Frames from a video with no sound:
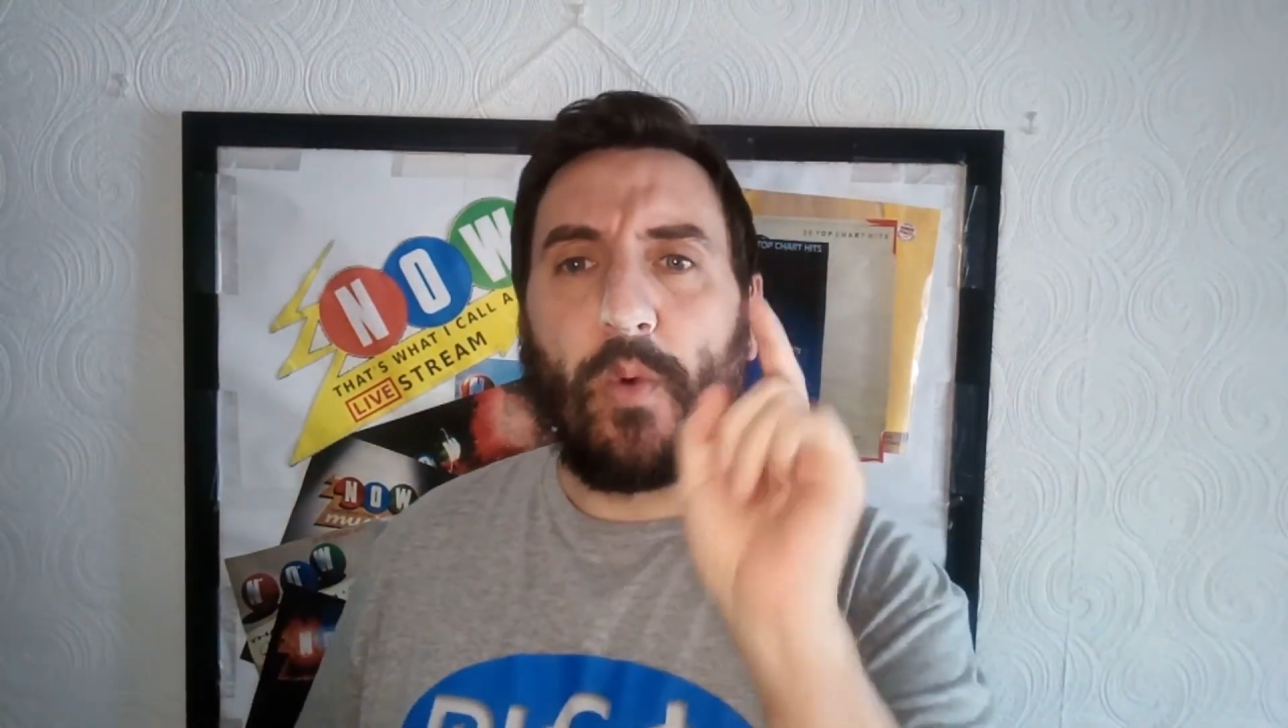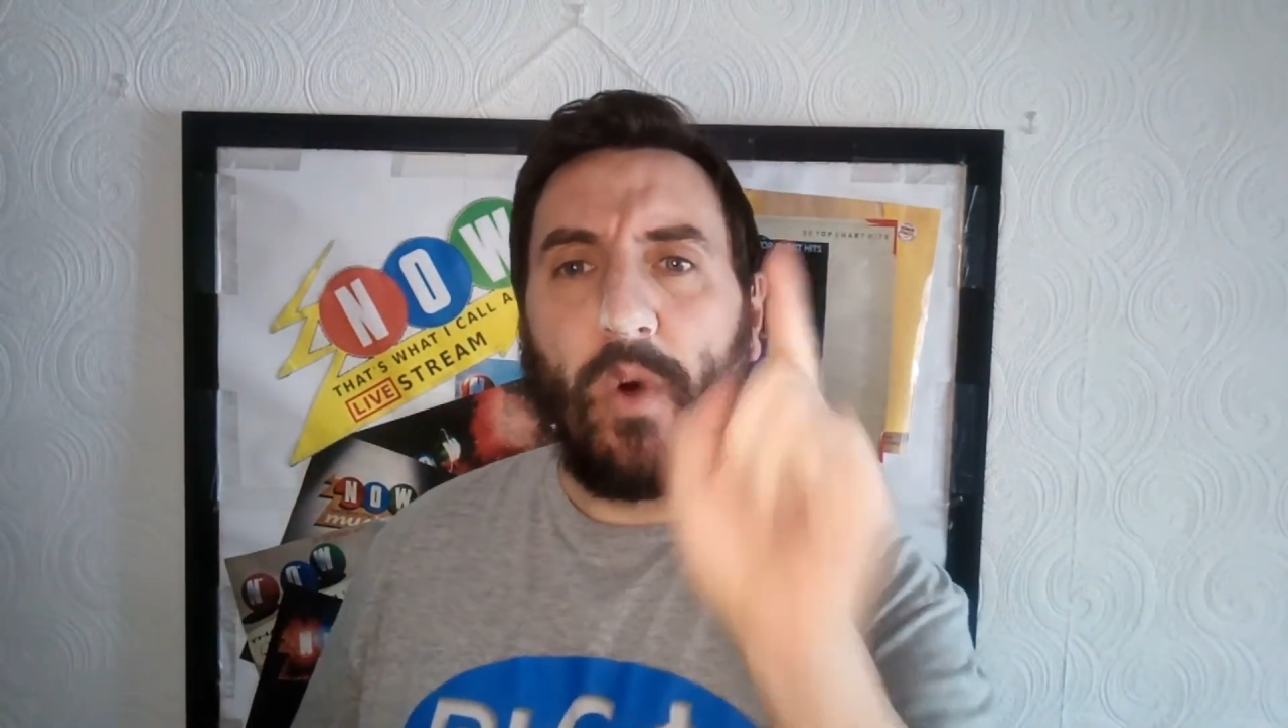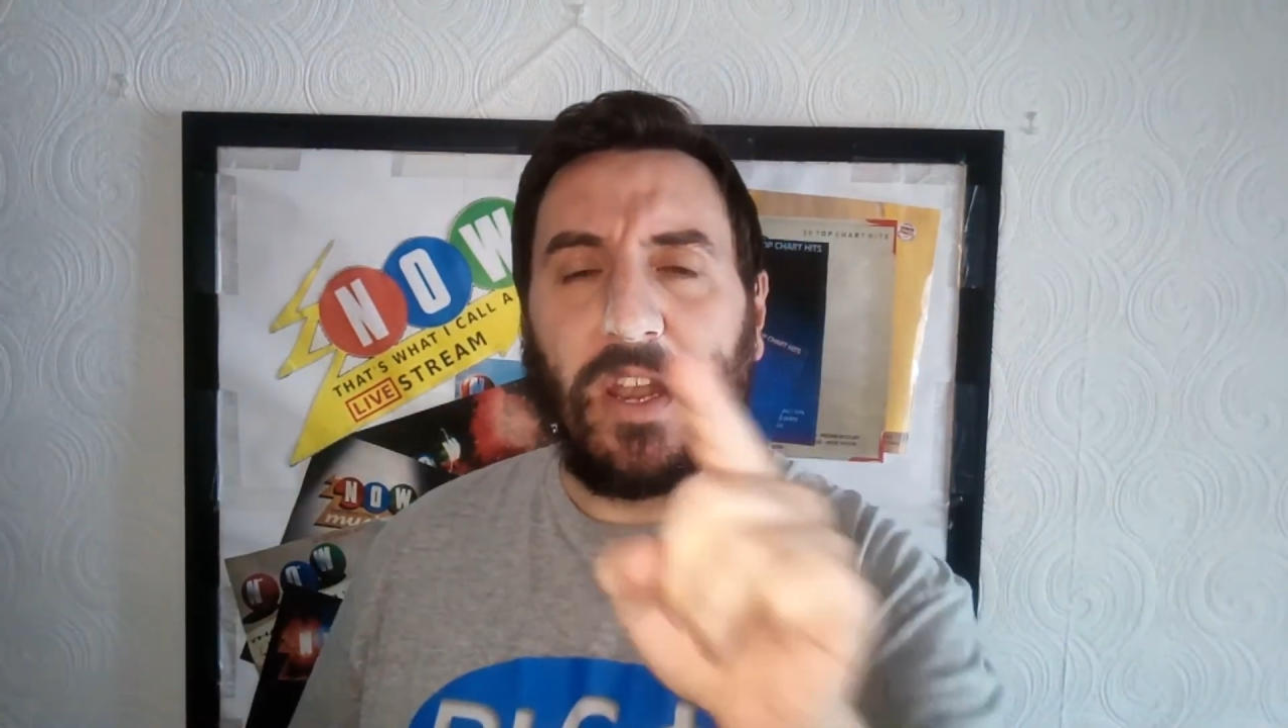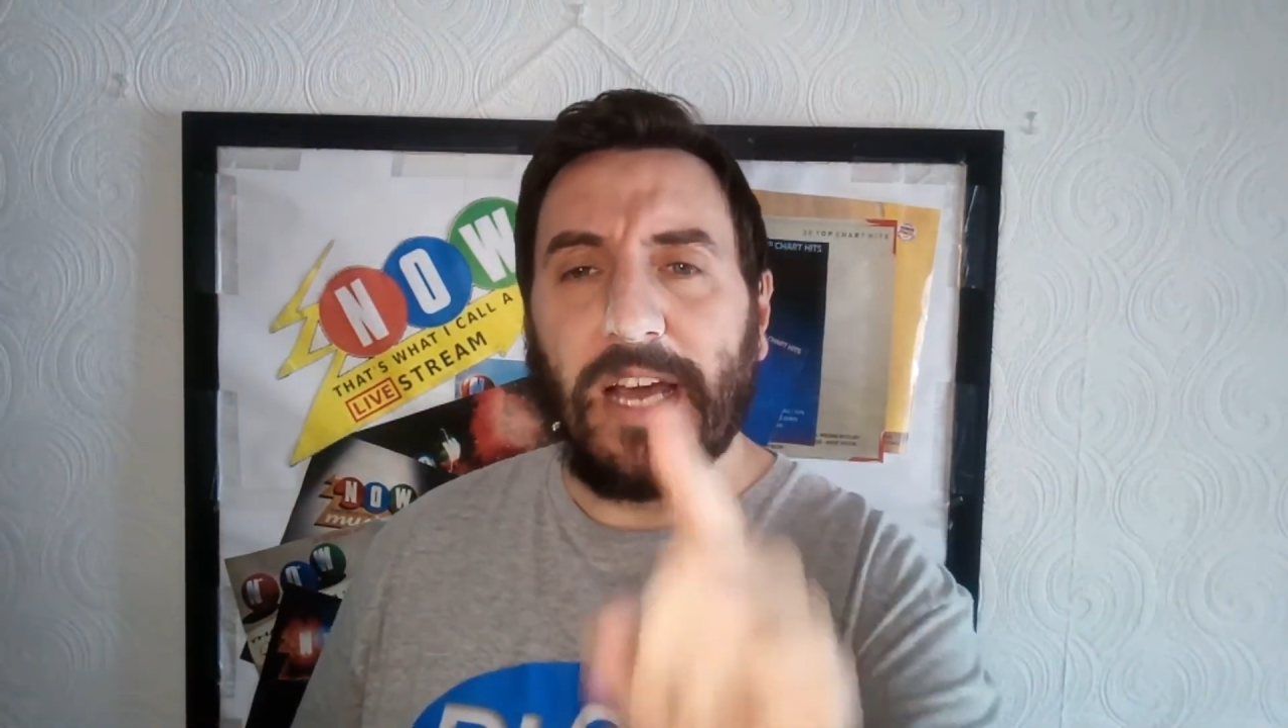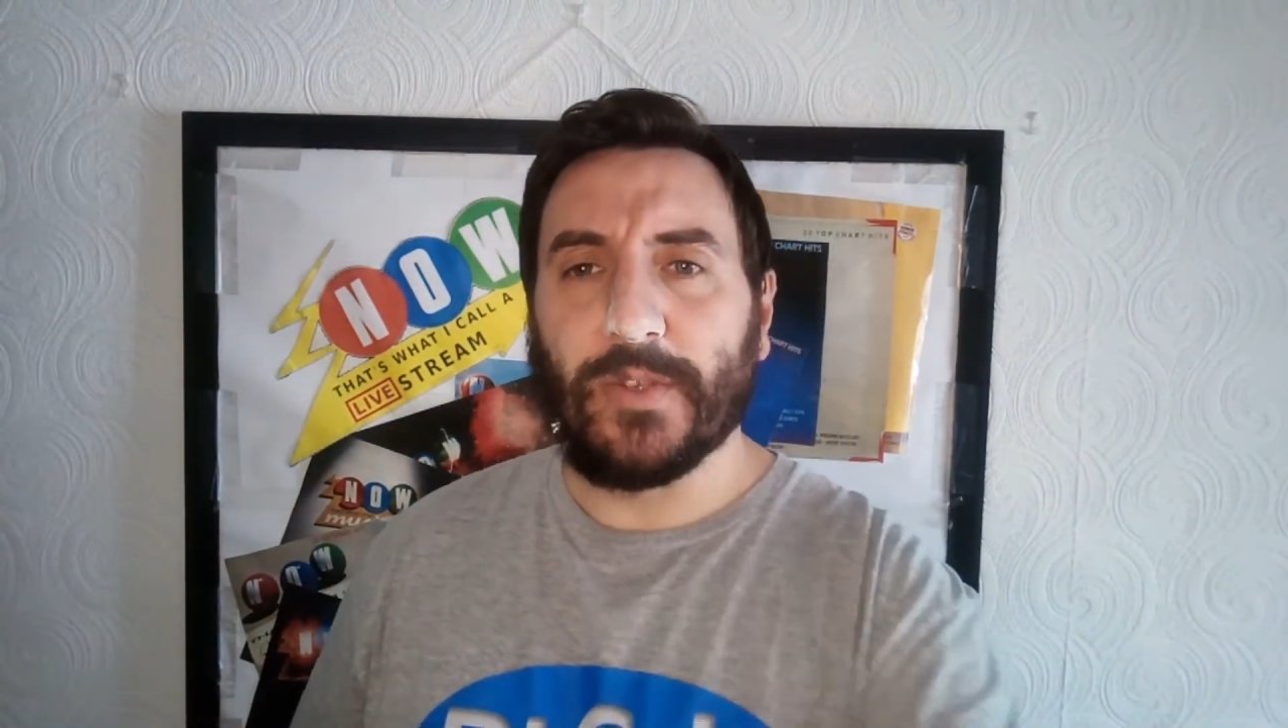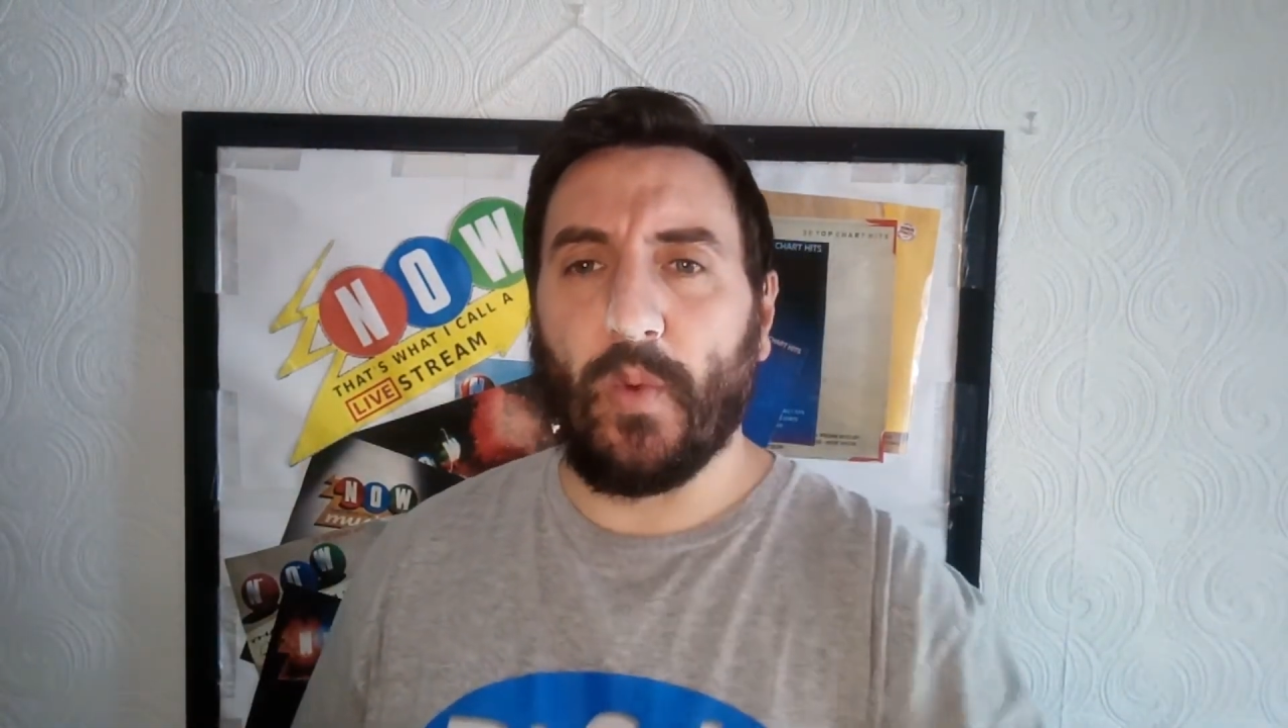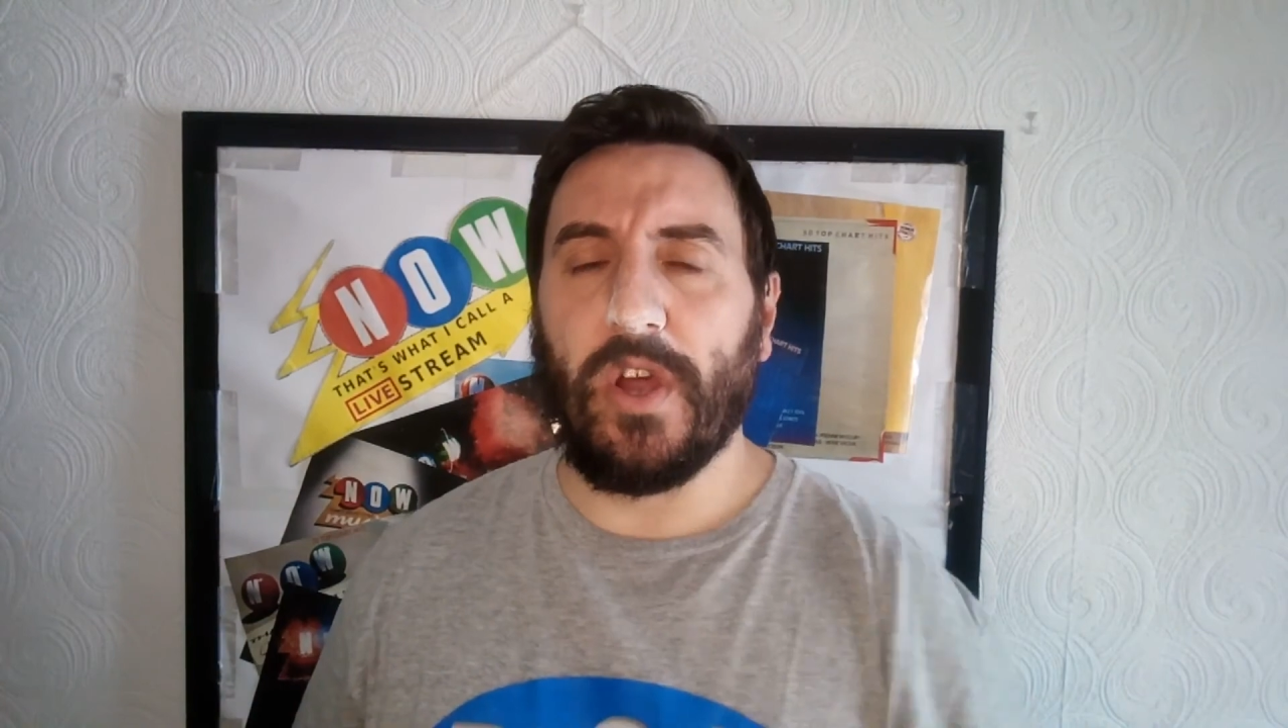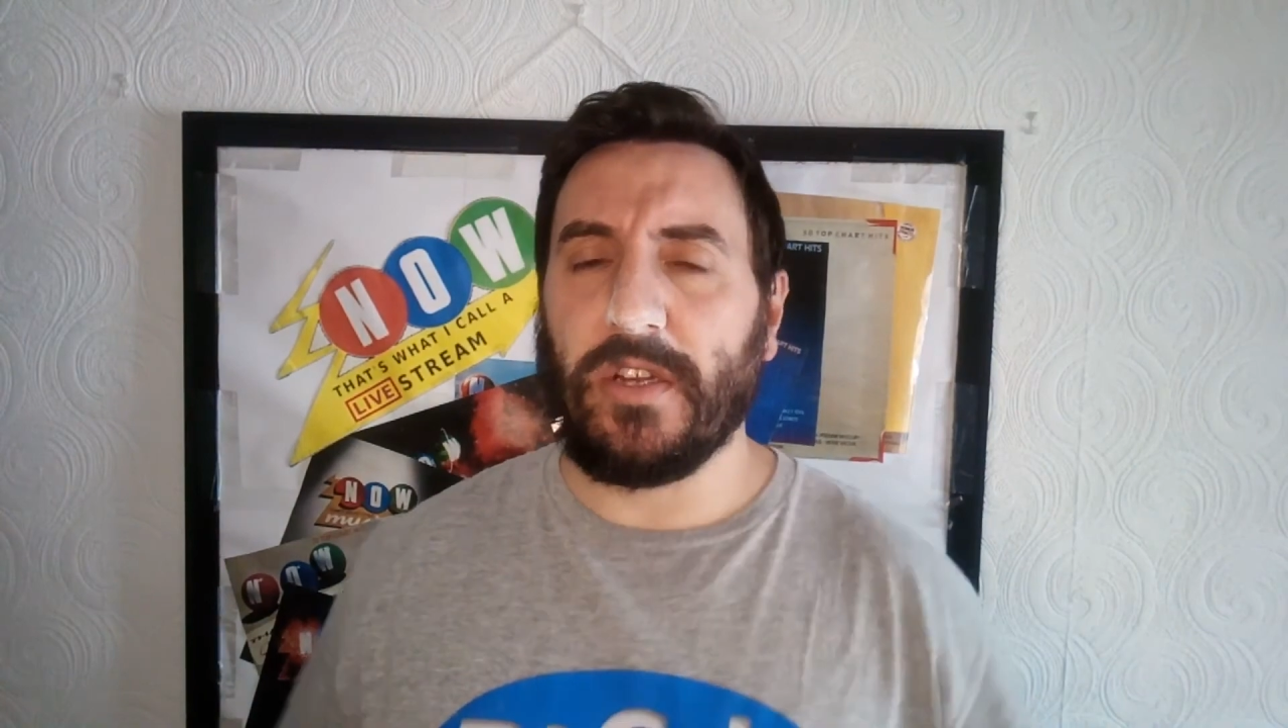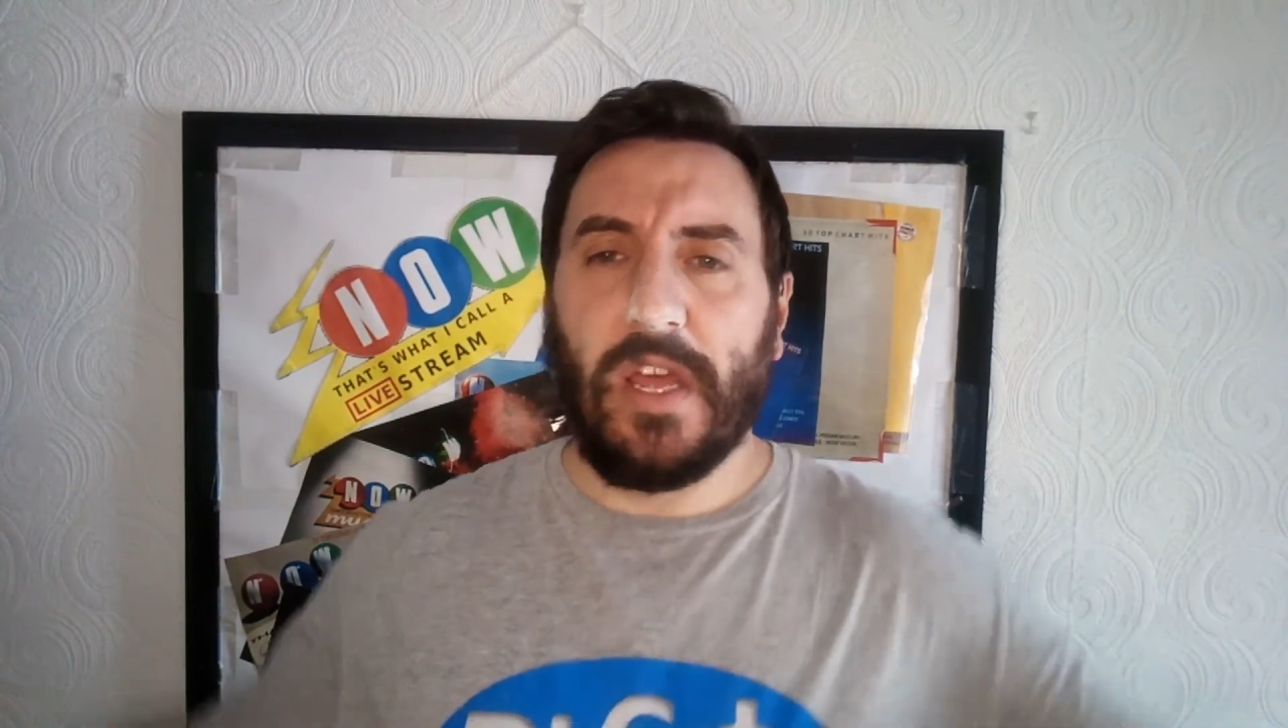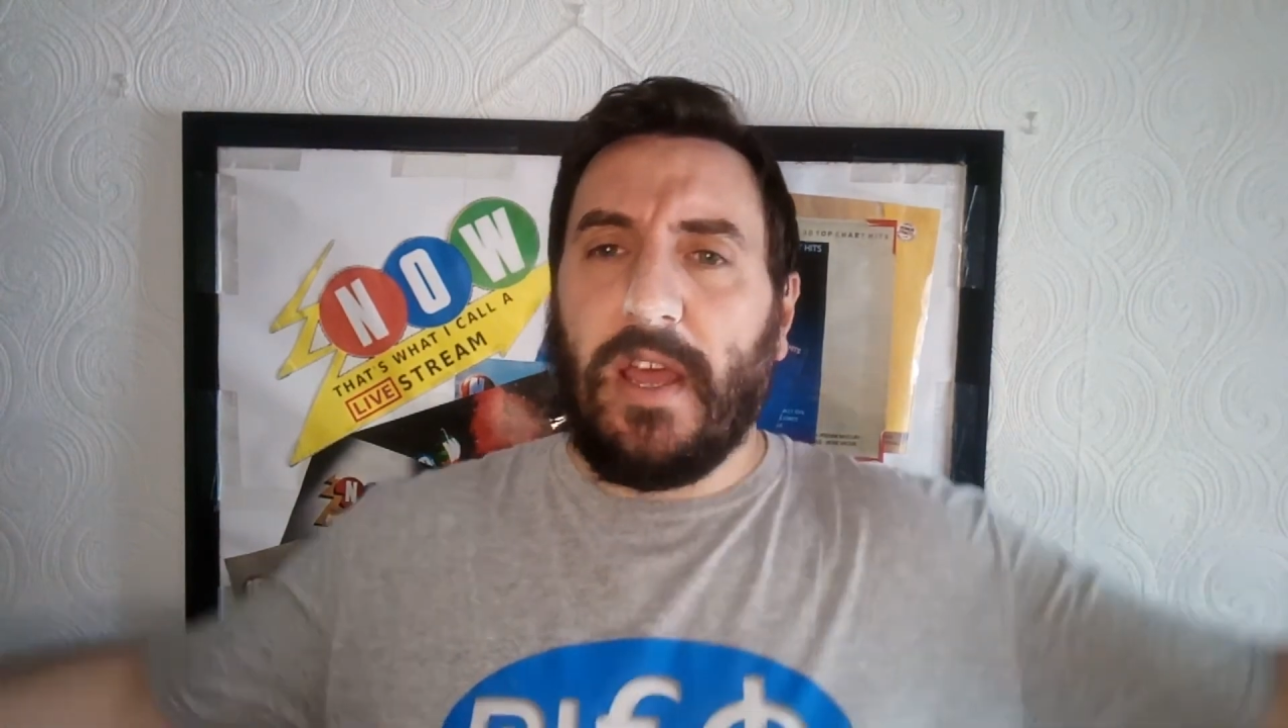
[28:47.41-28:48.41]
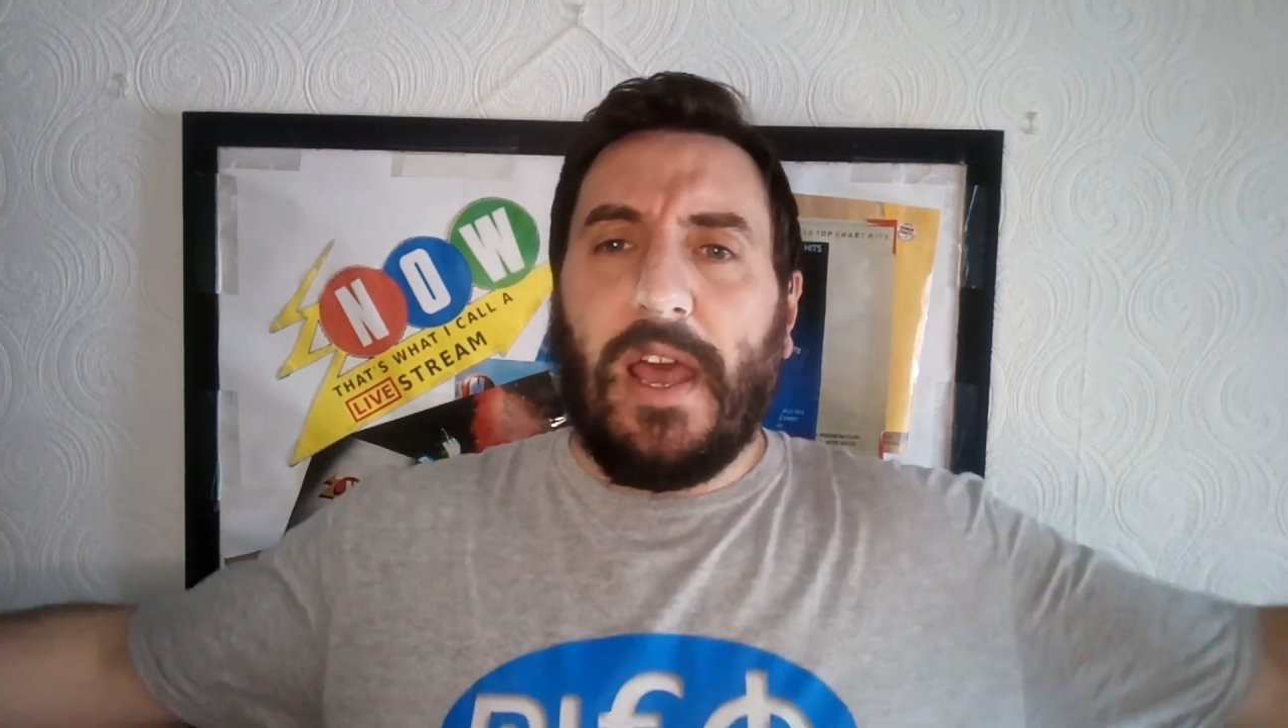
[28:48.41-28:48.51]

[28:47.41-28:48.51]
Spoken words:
one last word,